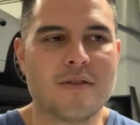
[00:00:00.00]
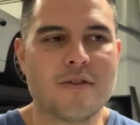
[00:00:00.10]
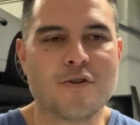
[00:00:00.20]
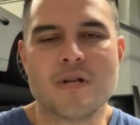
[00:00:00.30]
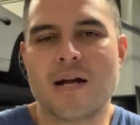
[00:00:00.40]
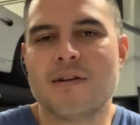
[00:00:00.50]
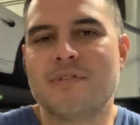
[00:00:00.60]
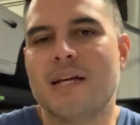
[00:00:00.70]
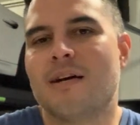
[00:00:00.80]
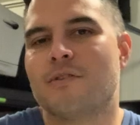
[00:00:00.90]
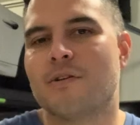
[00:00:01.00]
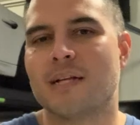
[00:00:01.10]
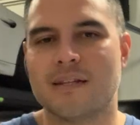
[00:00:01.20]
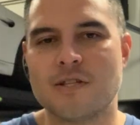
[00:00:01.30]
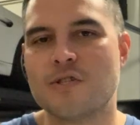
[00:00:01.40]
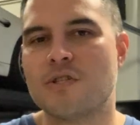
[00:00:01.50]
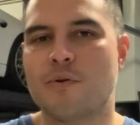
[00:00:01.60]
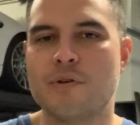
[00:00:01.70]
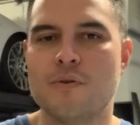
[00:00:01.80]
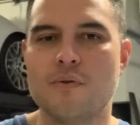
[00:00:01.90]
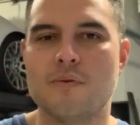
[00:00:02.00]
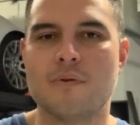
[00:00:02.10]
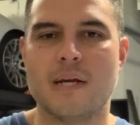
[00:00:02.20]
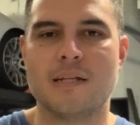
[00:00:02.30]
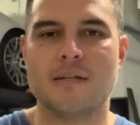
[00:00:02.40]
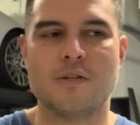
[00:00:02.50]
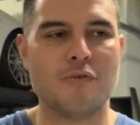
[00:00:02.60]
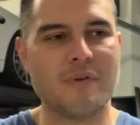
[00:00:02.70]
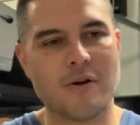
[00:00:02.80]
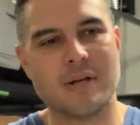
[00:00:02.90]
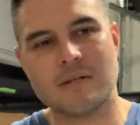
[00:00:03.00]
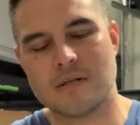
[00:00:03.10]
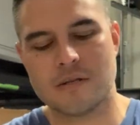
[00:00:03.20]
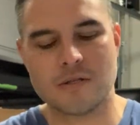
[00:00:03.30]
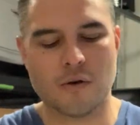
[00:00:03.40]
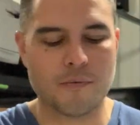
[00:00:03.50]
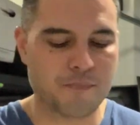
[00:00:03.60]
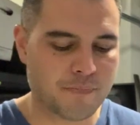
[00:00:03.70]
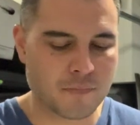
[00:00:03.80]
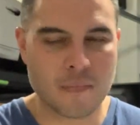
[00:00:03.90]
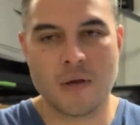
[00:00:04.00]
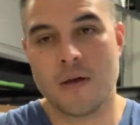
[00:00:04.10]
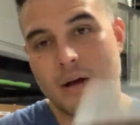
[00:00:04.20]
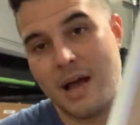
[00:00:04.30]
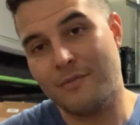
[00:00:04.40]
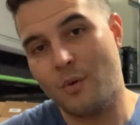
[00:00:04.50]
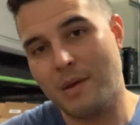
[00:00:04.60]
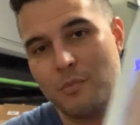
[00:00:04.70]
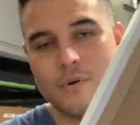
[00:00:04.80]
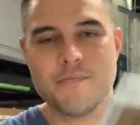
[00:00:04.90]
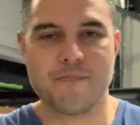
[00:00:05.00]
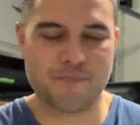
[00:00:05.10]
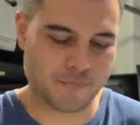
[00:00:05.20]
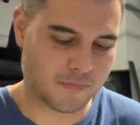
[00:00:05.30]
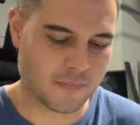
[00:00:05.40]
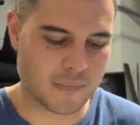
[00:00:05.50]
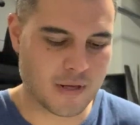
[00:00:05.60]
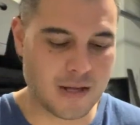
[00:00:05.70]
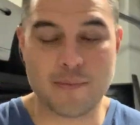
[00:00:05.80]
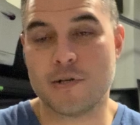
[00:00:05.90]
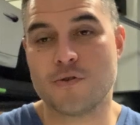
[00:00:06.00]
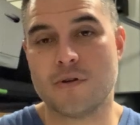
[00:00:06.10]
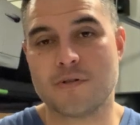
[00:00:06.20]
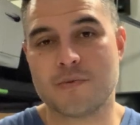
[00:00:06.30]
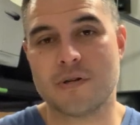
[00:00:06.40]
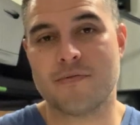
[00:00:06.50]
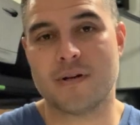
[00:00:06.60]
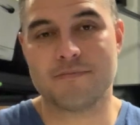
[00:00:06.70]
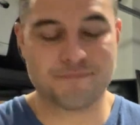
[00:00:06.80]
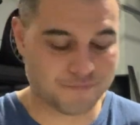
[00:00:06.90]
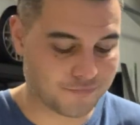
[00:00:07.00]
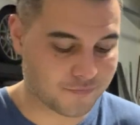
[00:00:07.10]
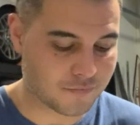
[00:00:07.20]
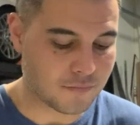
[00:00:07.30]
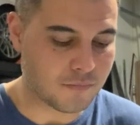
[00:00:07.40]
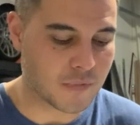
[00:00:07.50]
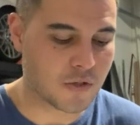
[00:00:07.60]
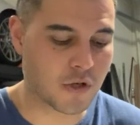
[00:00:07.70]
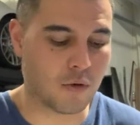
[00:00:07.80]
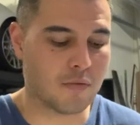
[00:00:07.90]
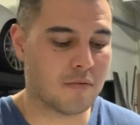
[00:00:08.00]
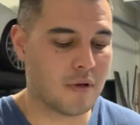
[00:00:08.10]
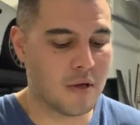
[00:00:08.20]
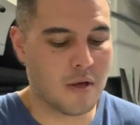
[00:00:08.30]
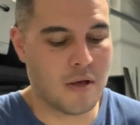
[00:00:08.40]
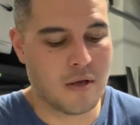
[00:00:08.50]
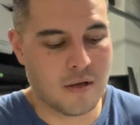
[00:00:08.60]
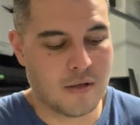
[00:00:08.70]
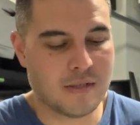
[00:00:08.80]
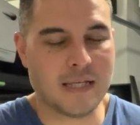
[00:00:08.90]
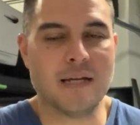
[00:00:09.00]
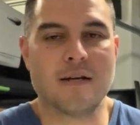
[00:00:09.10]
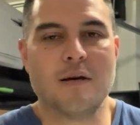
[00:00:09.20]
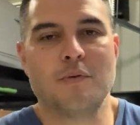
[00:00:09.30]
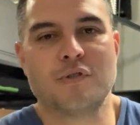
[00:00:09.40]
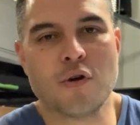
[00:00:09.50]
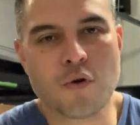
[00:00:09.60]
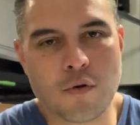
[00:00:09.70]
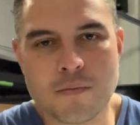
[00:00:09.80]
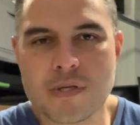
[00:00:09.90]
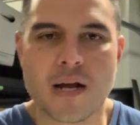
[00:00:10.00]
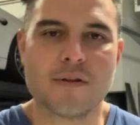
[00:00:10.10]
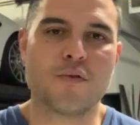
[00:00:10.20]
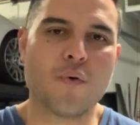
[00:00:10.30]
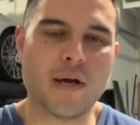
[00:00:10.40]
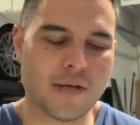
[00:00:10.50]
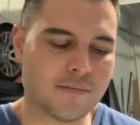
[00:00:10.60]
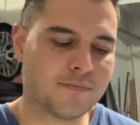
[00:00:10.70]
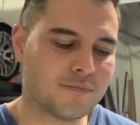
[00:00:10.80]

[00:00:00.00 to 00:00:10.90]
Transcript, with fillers: there's not enough data out there. Like this is so new and then the new variants. So I have a whiteboard and I'm gonna draw some stuff out. So to get a couple terms out of the way,